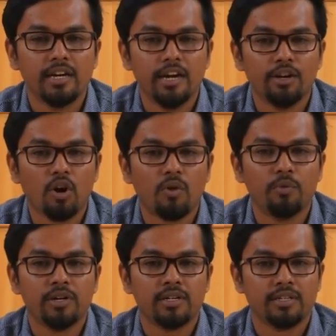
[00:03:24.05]

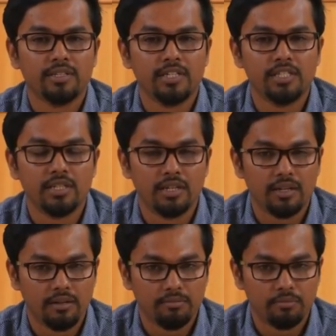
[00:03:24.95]
incorporate the
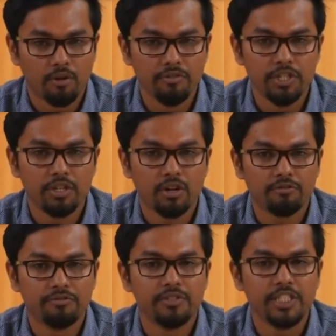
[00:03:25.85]
uh, provision of
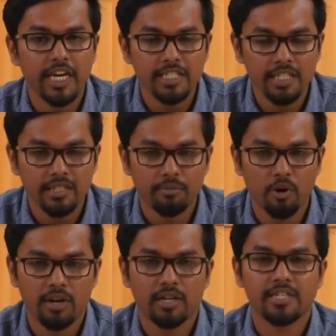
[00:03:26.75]
changing the
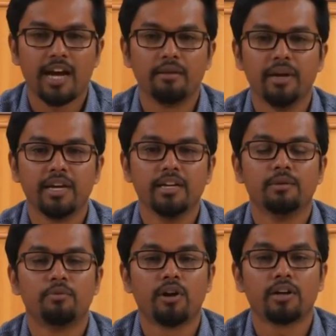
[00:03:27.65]
product and making the
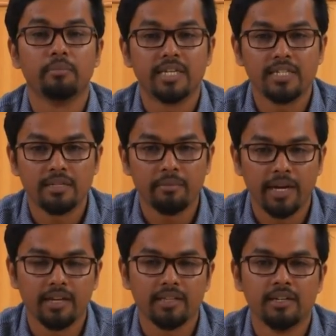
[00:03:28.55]
product better,
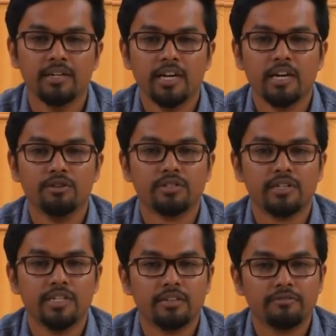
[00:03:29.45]
making the user
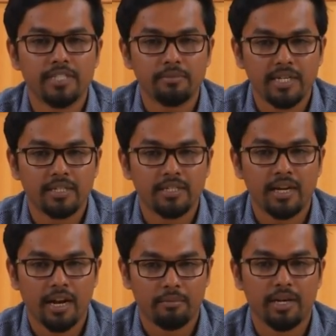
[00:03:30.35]
interface better
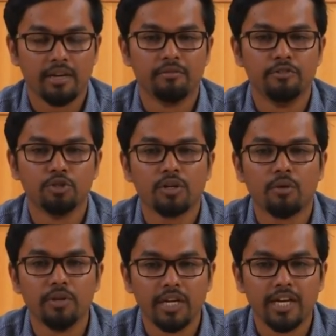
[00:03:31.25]
and making a visual
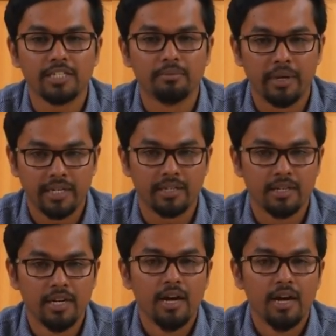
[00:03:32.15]
communication better